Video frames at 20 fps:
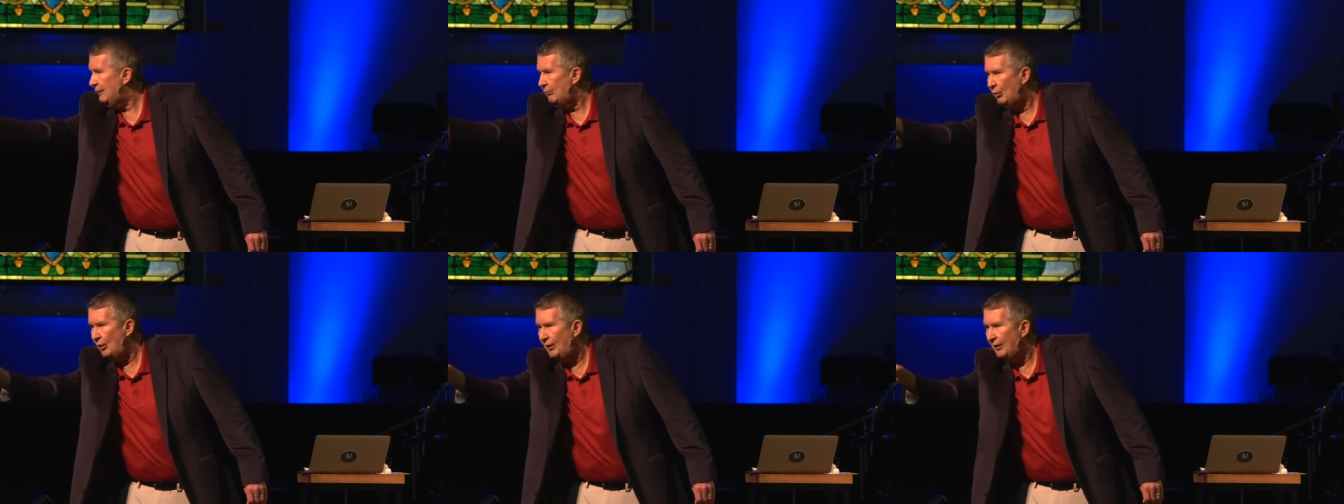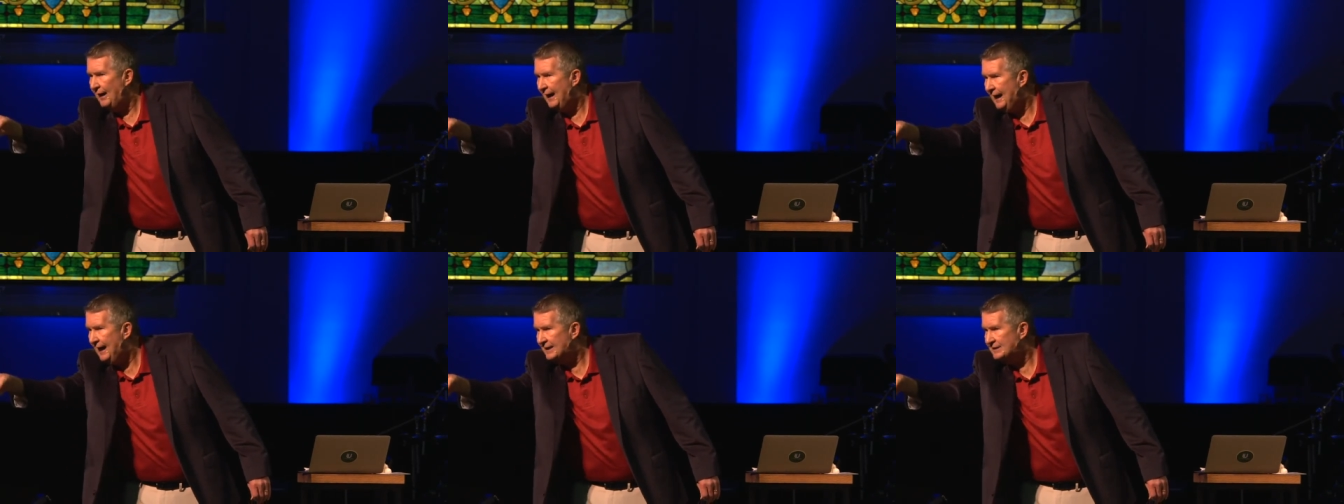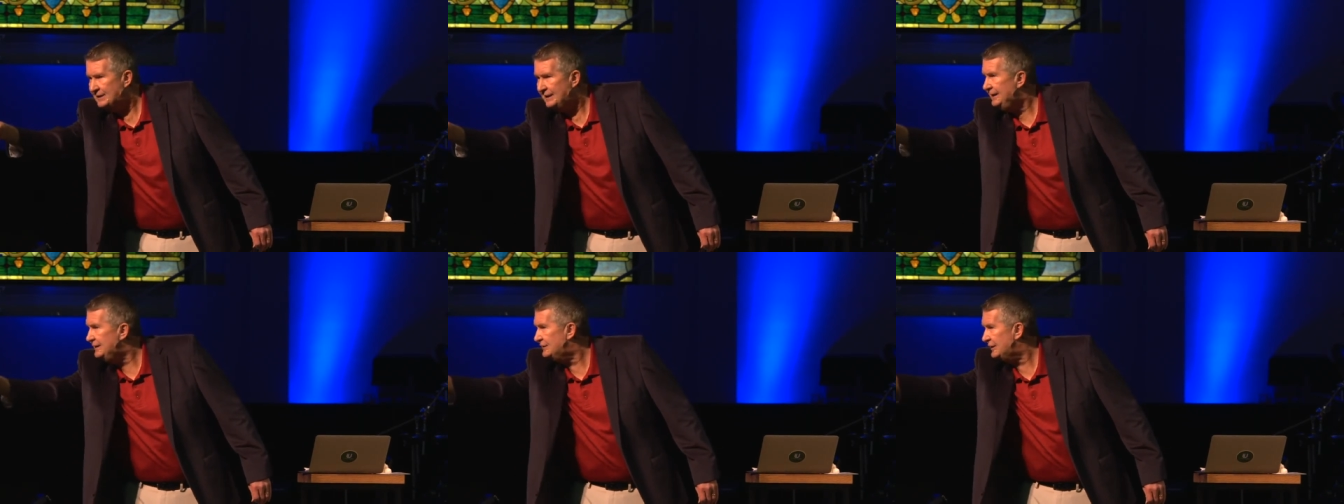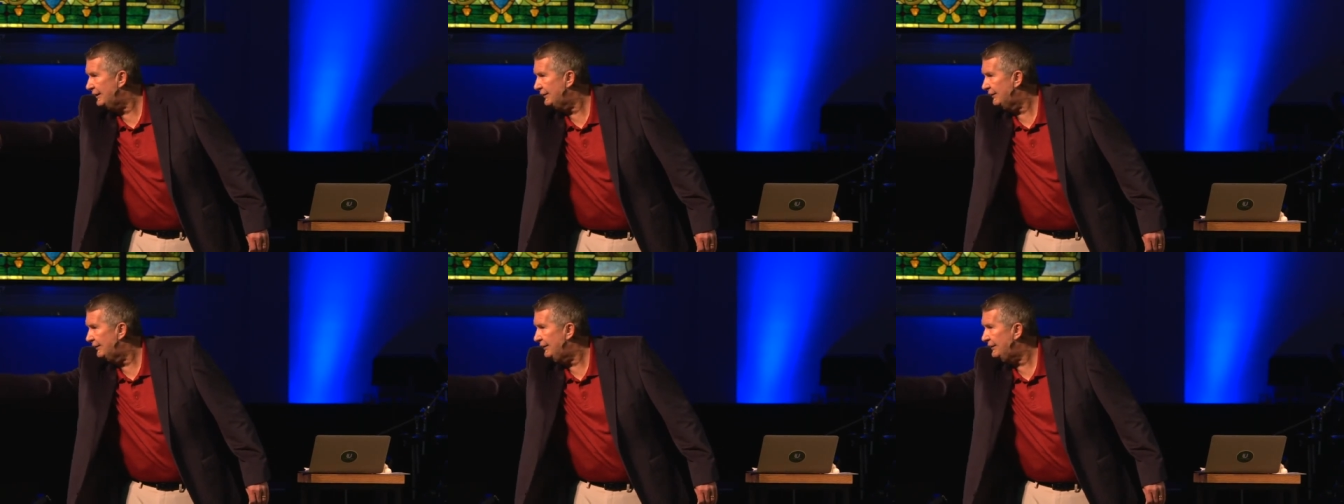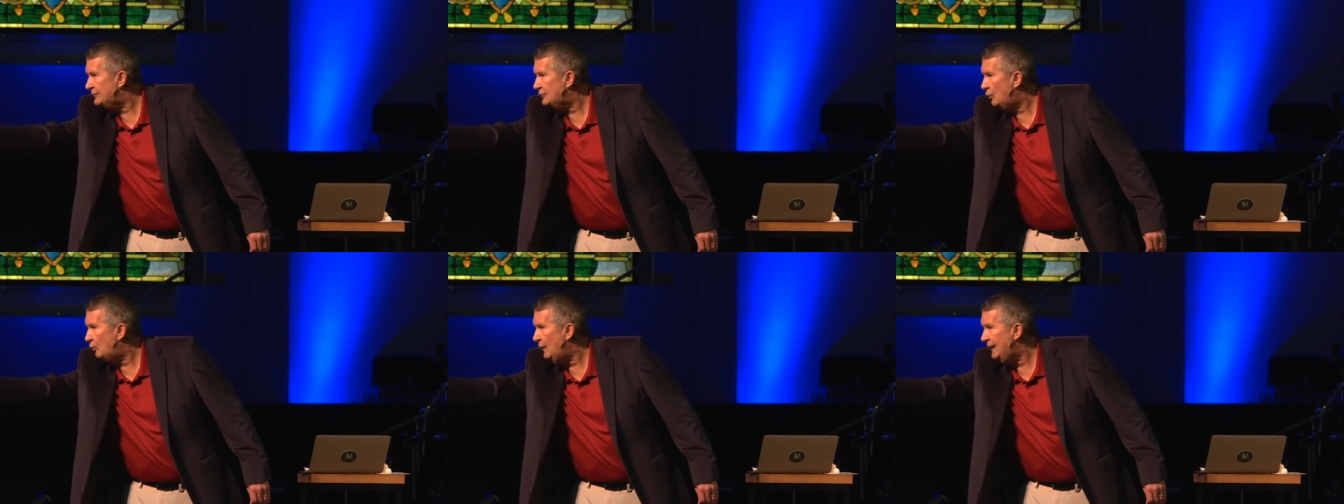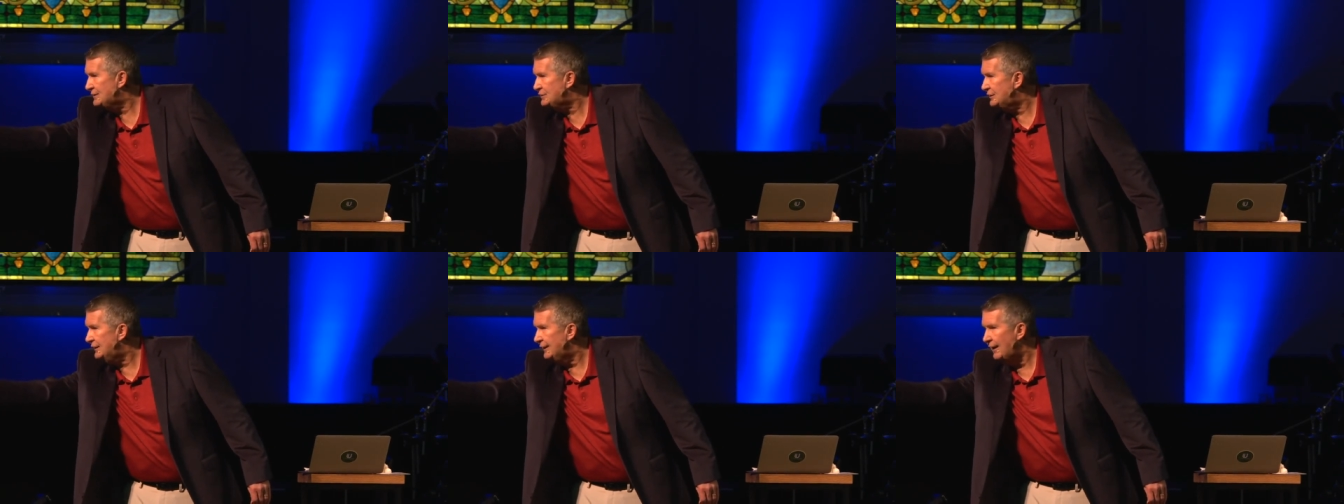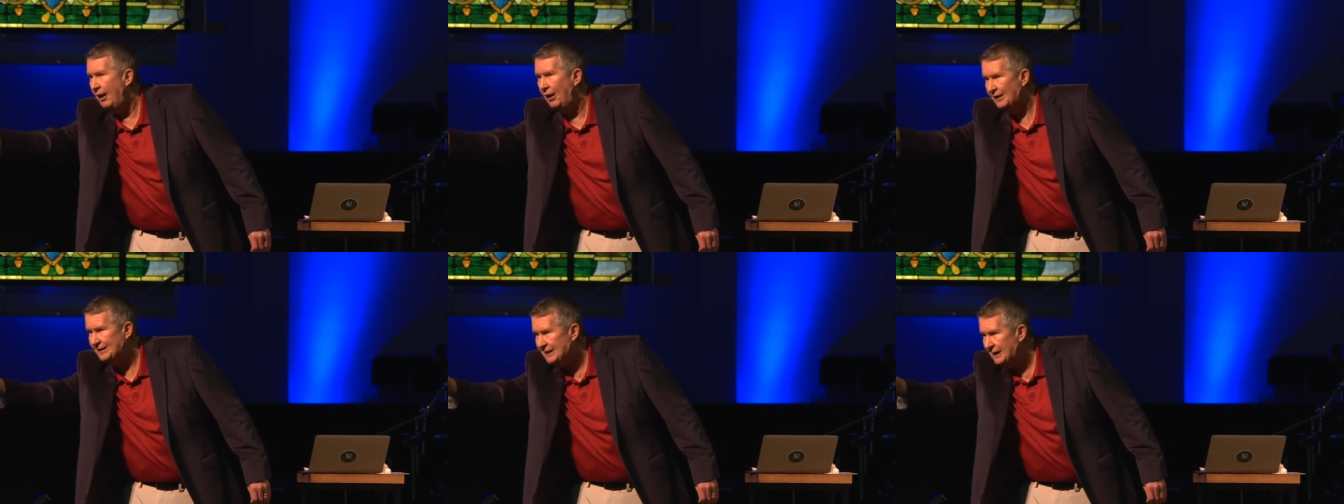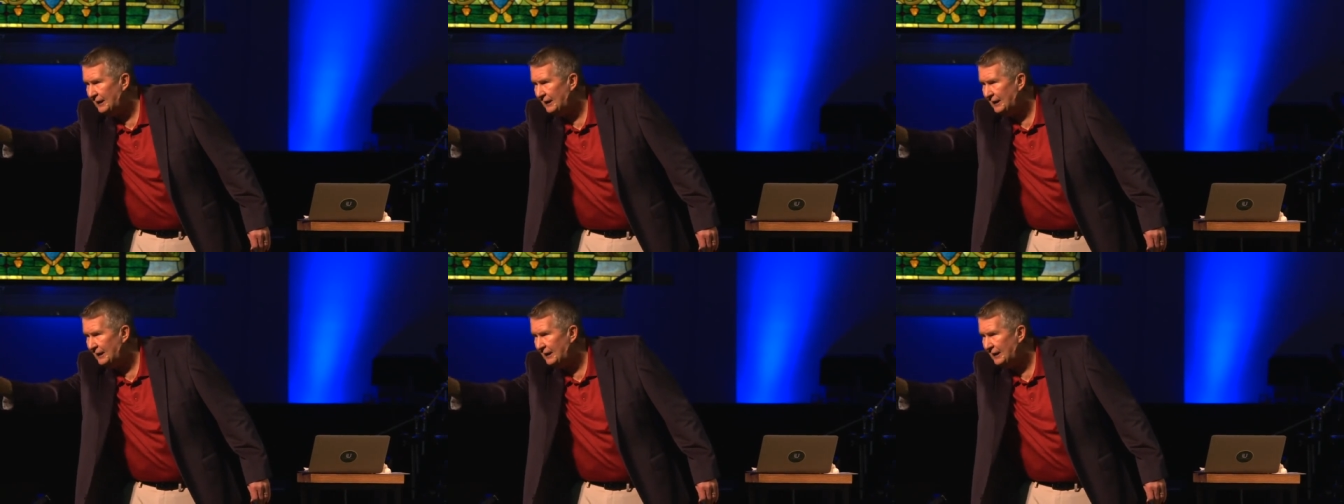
we're going to ask each other this question Are you